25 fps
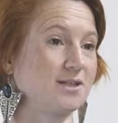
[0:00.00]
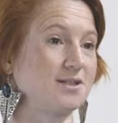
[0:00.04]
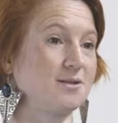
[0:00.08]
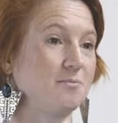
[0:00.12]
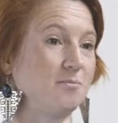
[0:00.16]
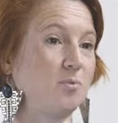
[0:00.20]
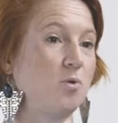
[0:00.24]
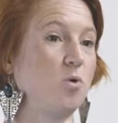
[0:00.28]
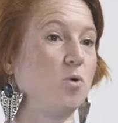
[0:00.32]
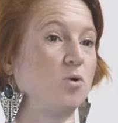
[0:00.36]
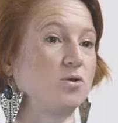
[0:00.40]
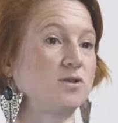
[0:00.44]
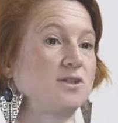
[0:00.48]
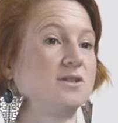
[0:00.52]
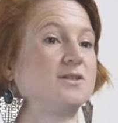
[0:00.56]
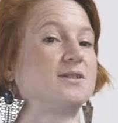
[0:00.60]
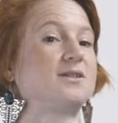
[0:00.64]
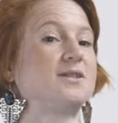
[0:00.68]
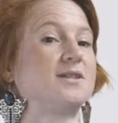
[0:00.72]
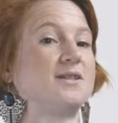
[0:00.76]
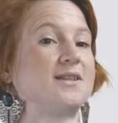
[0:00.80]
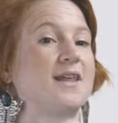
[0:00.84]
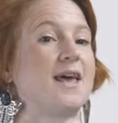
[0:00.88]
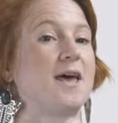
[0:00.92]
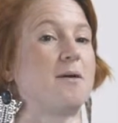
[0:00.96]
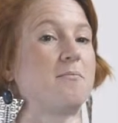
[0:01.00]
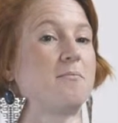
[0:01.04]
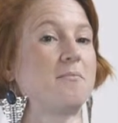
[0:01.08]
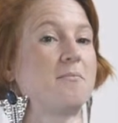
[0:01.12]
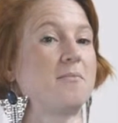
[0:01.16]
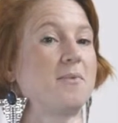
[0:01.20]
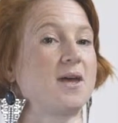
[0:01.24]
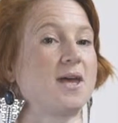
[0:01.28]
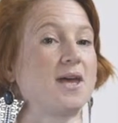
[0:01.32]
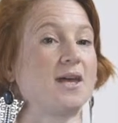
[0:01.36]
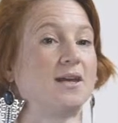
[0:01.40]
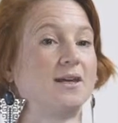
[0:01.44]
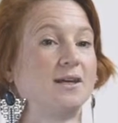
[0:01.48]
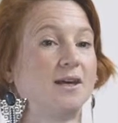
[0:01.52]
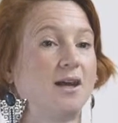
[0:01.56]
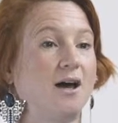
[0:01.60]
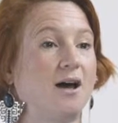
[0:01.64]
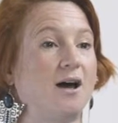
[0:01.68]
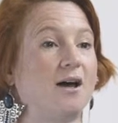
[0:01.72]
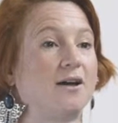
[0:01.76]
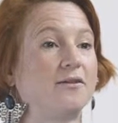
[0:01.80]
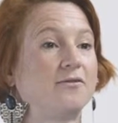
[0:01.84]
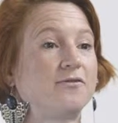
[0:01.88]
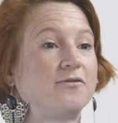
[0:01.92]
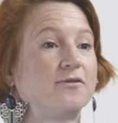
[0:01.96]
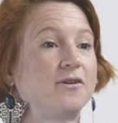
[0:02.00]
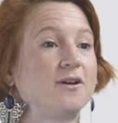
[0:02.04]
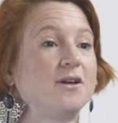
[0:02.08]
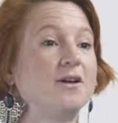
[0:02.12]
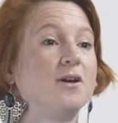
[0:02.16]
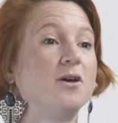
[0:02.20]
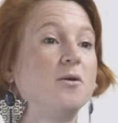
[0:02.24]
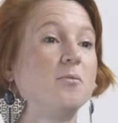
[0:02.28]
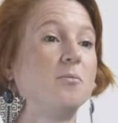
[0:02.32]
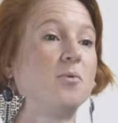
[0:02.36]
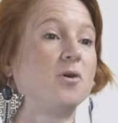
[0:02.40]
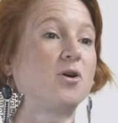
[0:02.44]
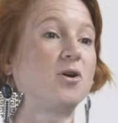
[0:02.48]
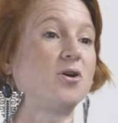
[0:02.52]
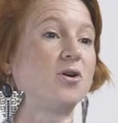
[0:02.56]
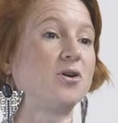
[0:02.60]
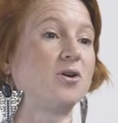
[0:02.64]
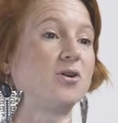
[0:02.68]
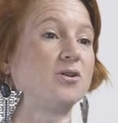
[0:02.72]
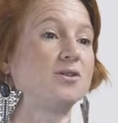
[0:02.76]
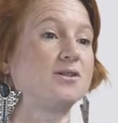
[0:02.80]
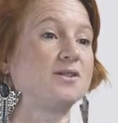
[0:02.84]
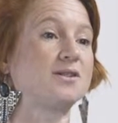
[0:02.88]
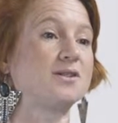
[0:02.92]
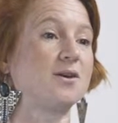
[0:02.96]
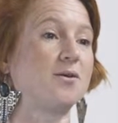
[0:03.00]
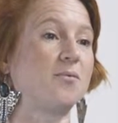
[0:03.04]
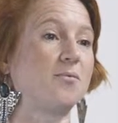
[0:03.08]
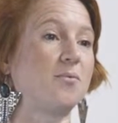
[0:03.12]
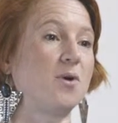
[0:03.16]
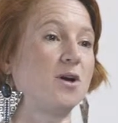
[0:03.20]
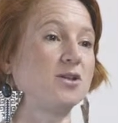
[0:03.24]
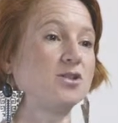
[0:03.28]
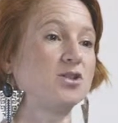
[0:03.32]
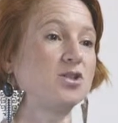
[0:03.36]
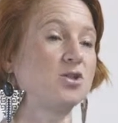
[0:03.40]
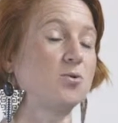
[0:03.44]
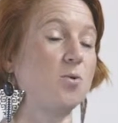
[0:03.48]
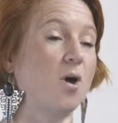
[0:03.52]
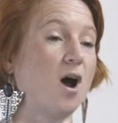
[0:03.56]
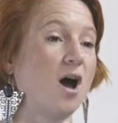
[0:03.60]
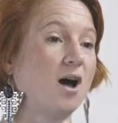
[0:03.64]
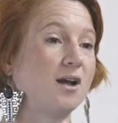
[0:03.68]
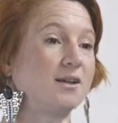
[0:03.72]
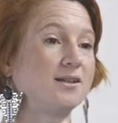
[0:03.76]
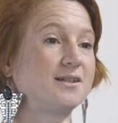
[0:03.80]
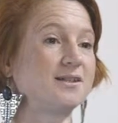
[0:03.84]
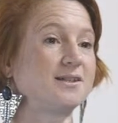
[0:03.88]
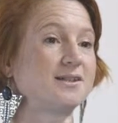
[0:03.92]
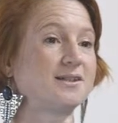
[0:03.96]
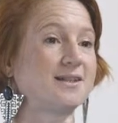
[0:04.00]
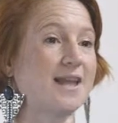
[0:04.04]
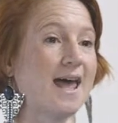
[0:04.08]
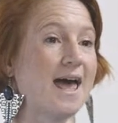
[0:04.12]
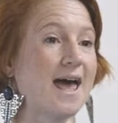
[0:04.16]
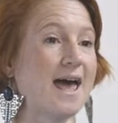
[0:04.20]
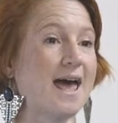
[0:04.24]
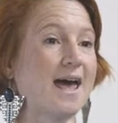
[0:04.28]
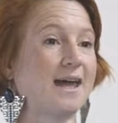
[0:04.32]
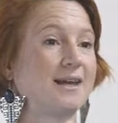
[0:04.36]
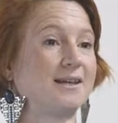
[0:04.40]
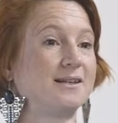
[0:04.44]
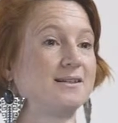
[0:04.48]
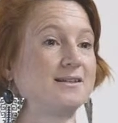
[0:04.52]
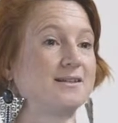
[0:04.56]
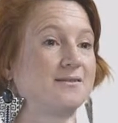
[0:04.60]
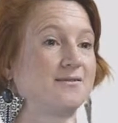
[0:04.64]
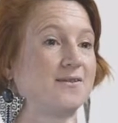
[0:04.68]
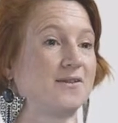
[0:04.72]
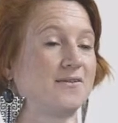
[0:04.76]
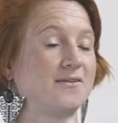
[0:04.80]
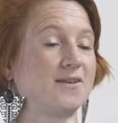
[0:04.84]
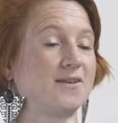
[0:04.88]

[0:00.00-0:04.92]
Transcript: is important to them in life, because once you understand the